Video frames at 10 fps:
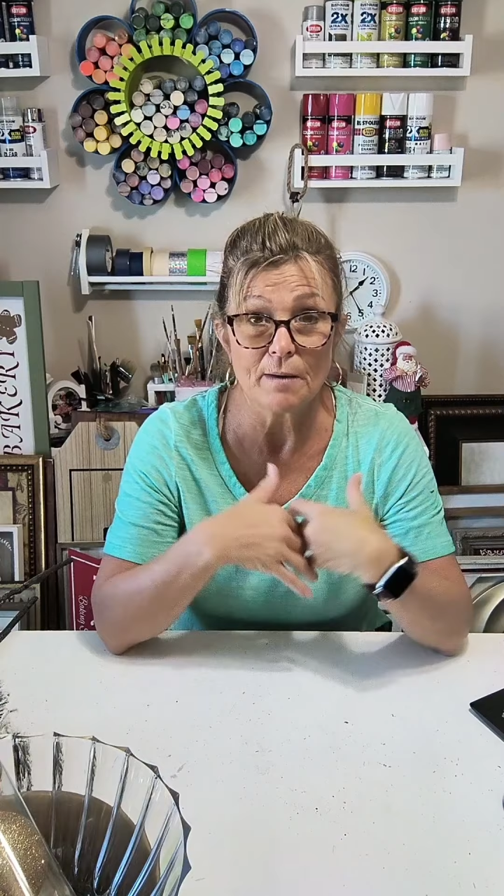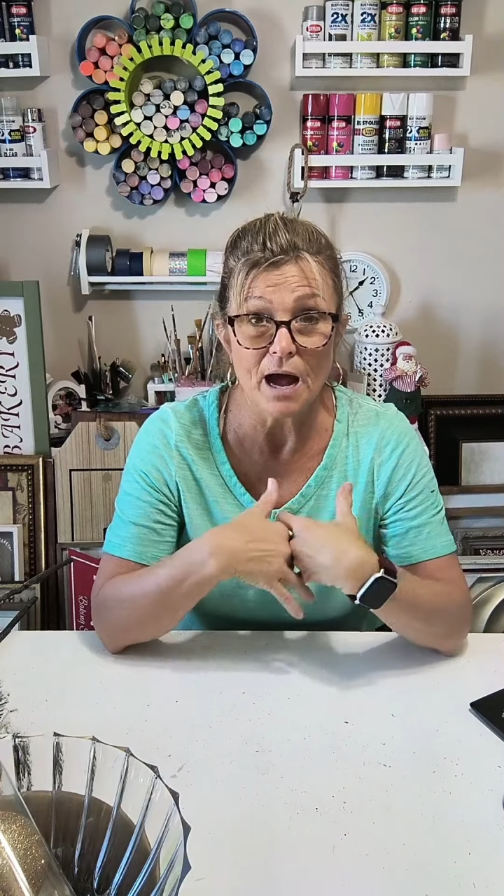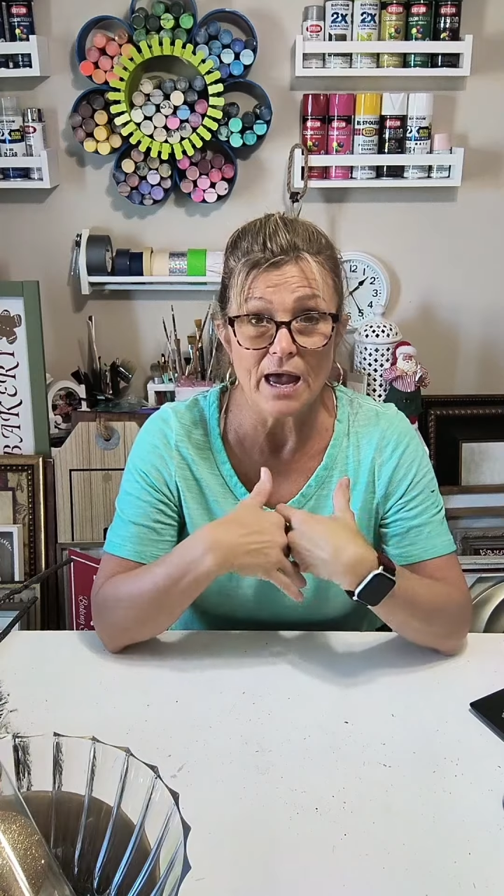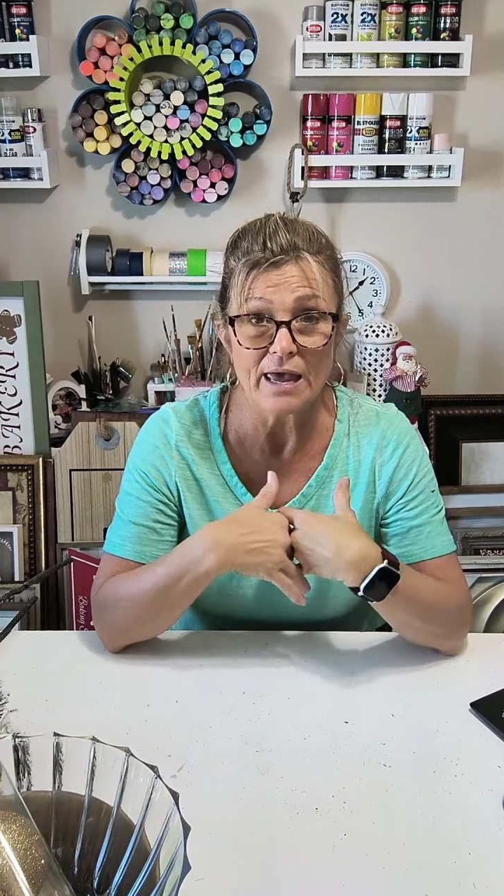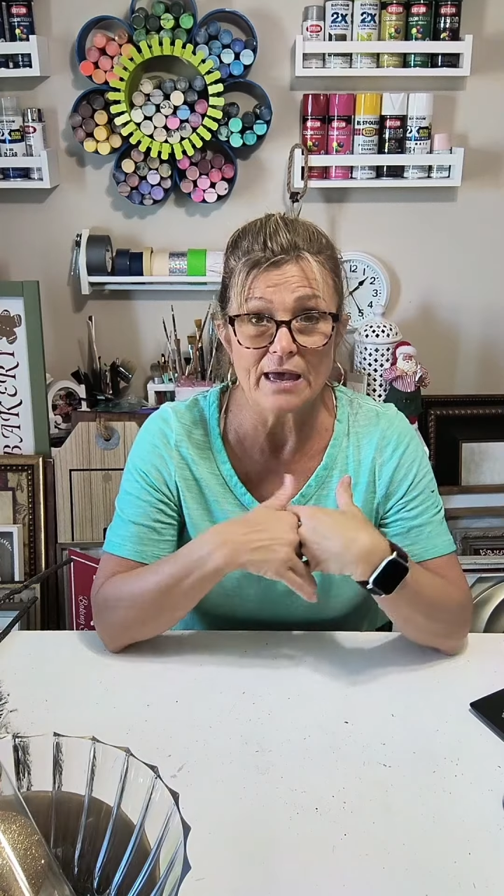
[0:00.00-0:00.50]

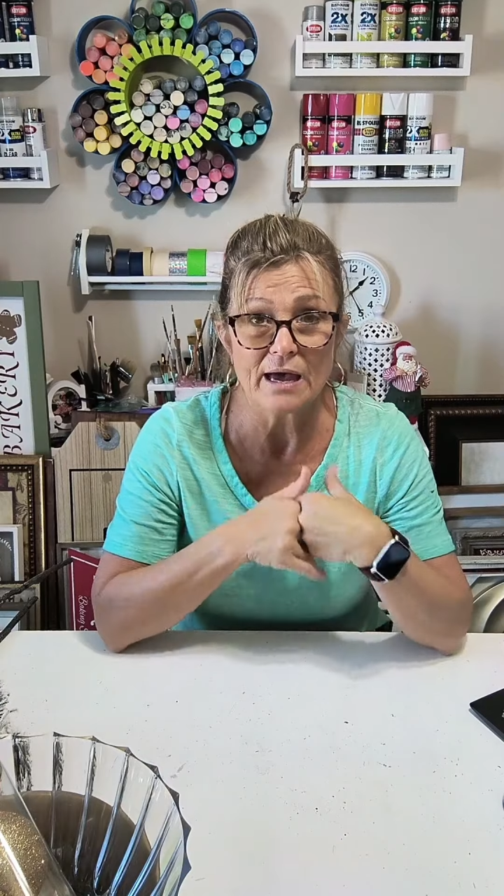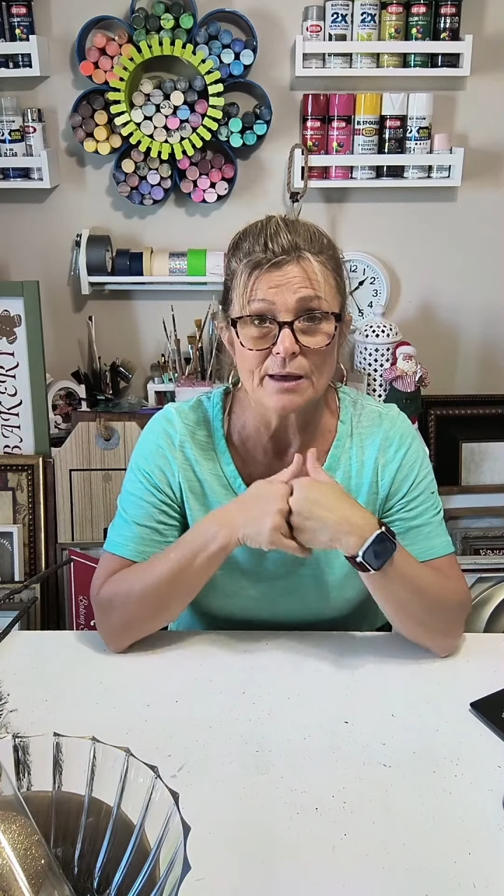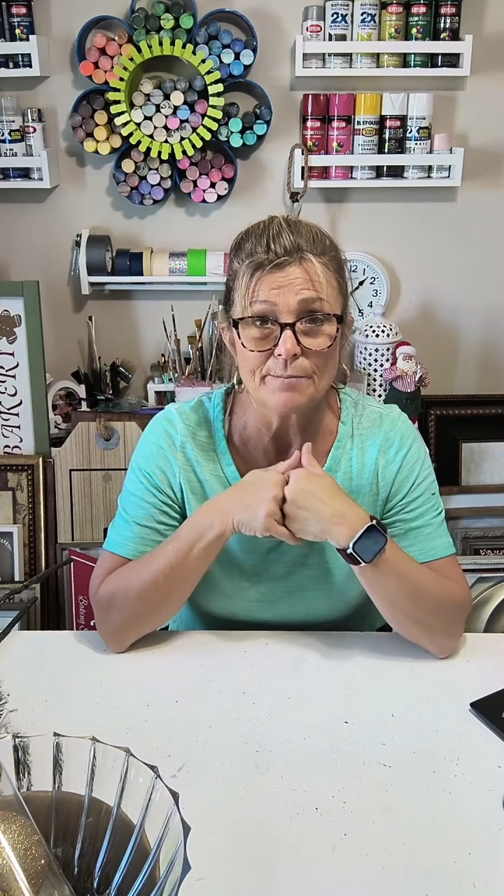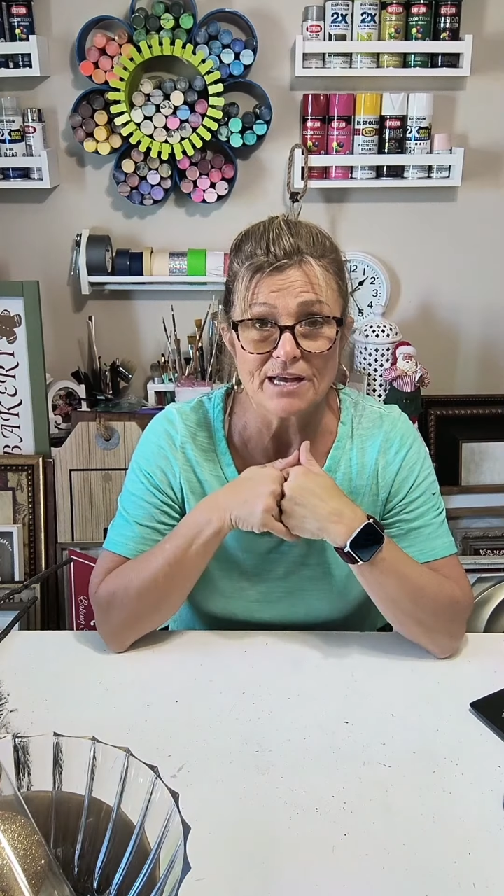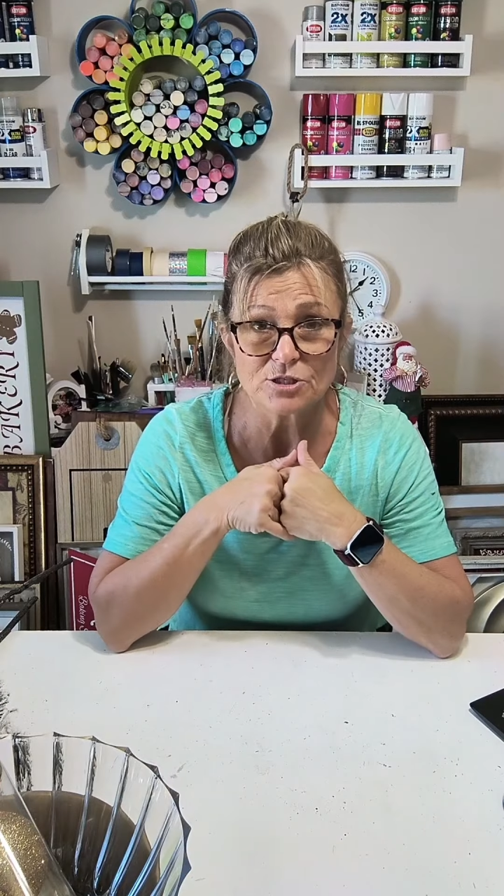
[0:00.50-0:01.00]
my
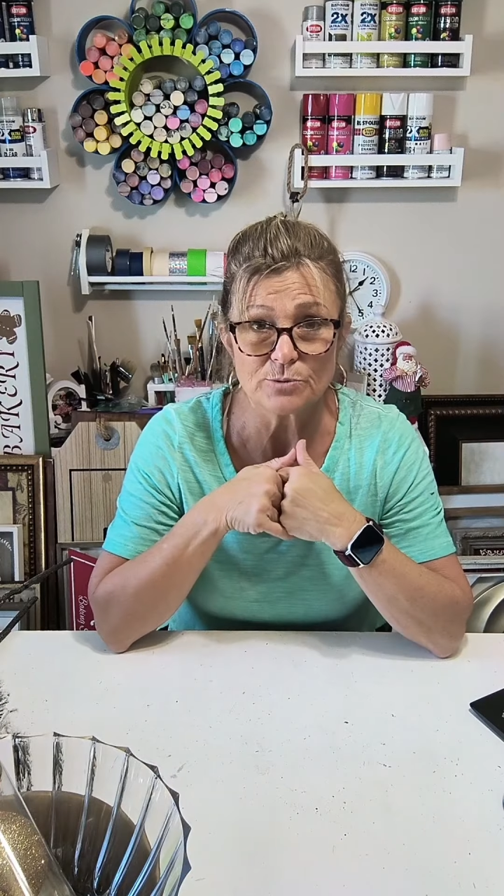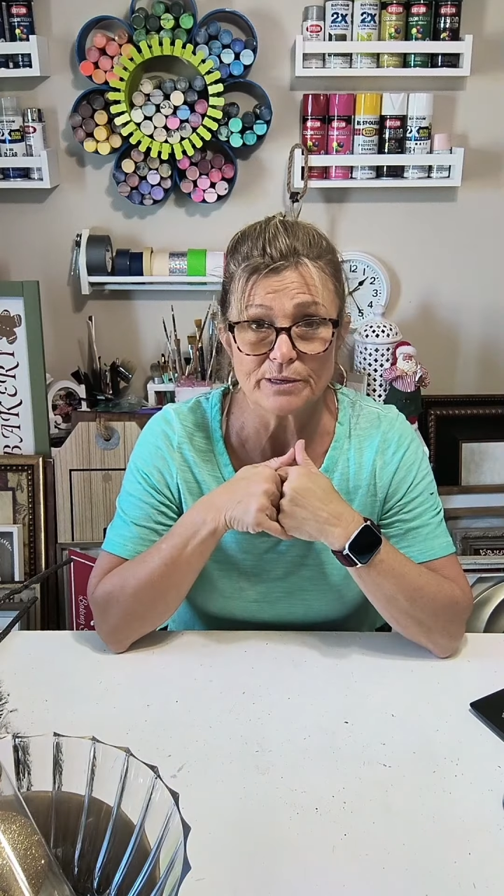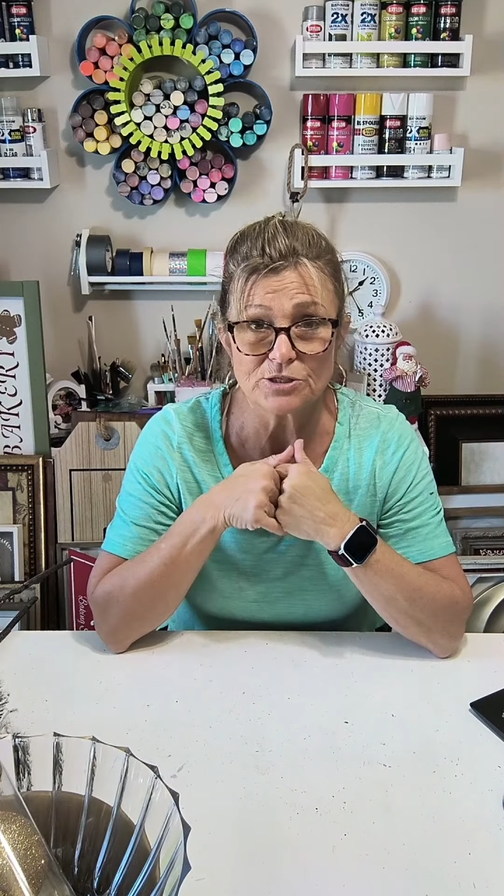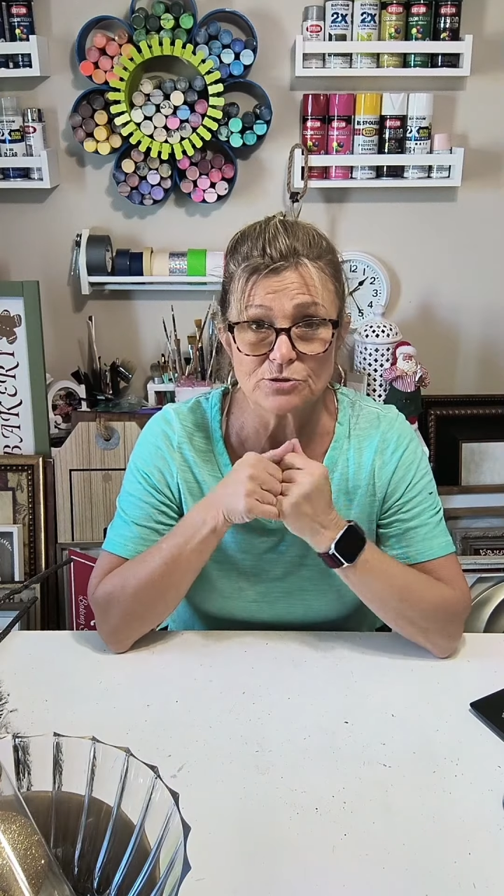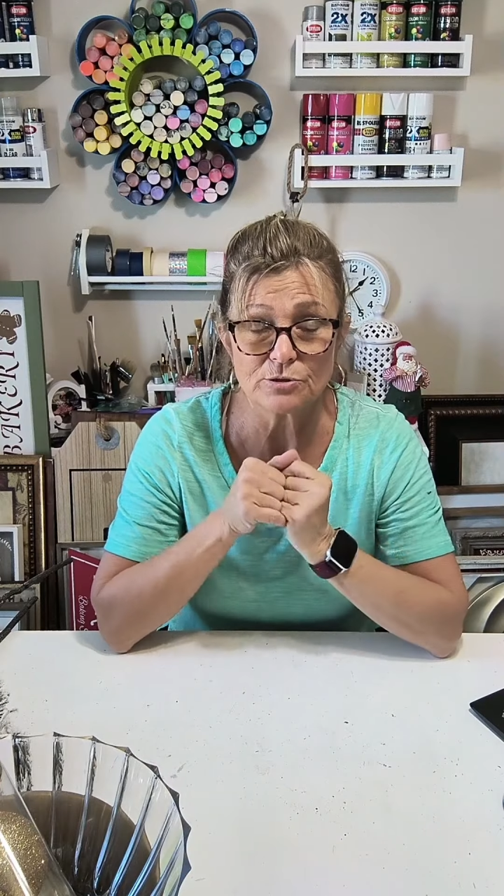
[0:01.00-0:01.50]
master
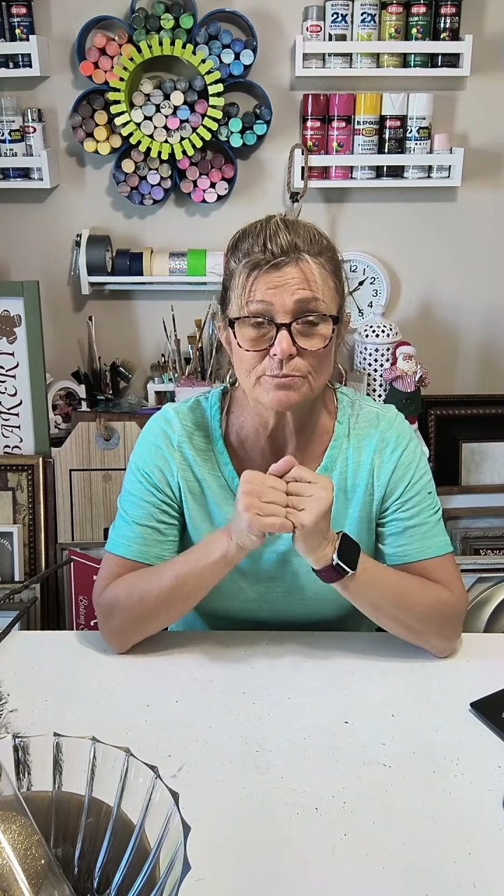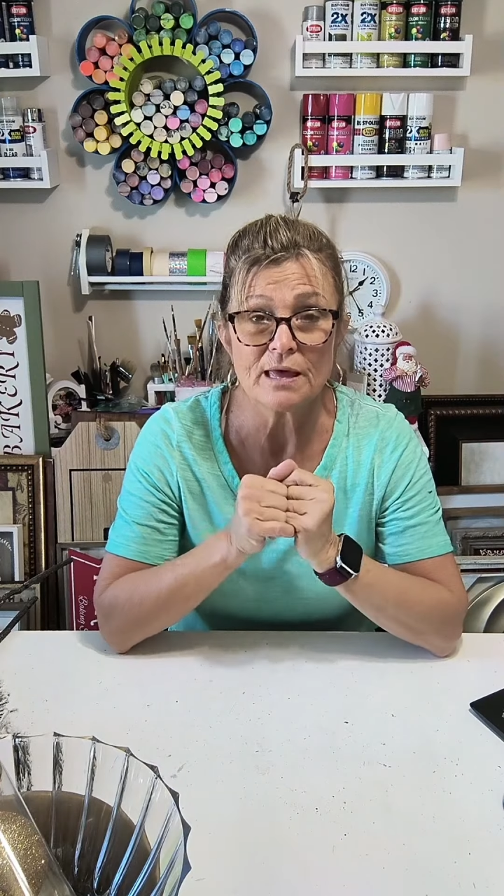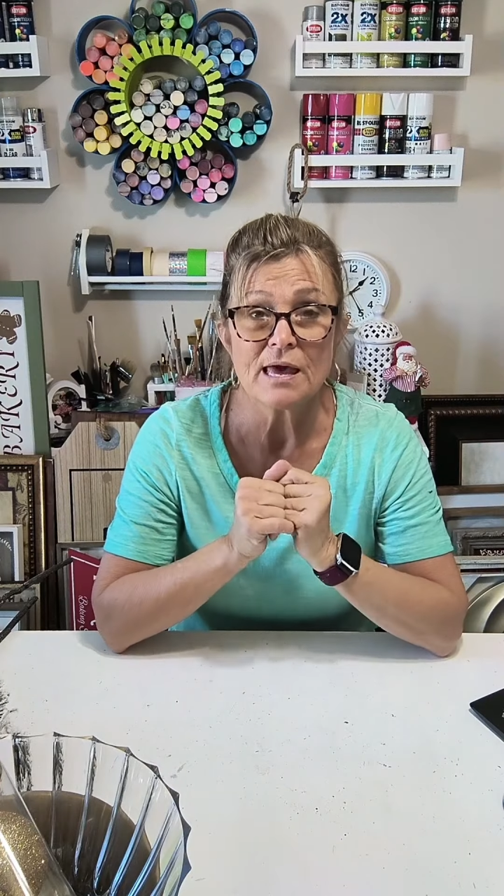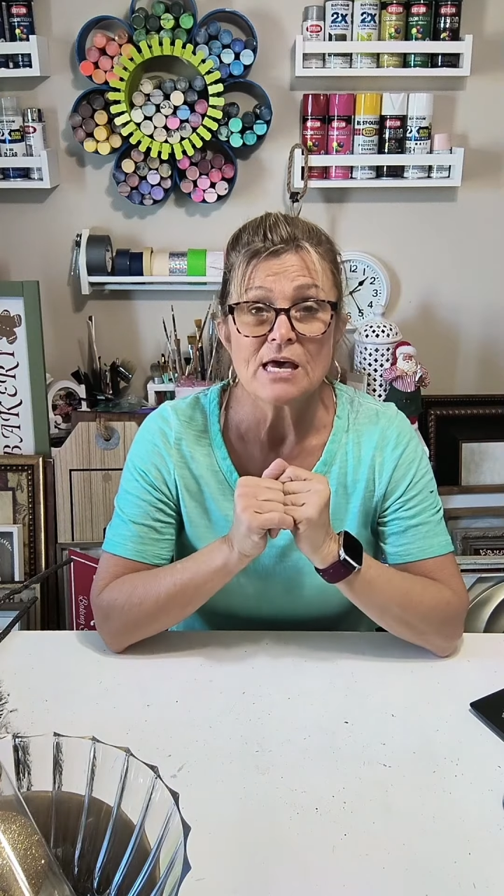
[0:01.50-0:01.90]
bedroom.